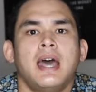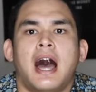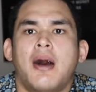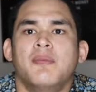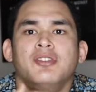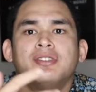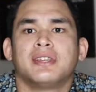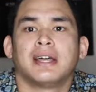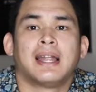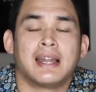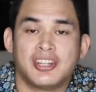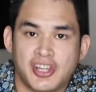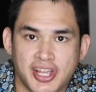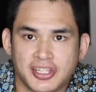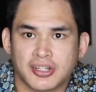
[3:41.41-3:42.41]
I've been using a lot
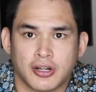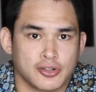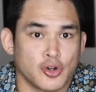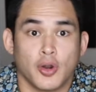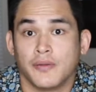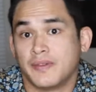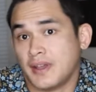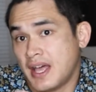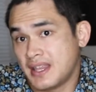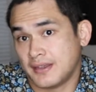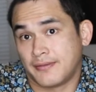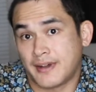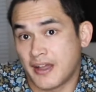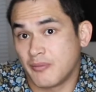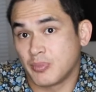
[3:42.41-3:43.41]
of Chase cards, or if it had the
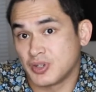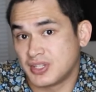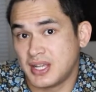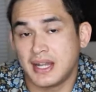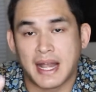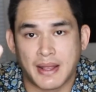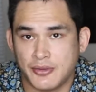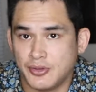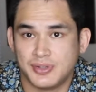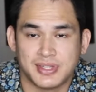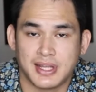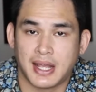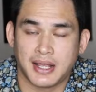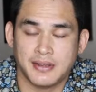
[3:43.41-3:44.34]
5%, I'd use it.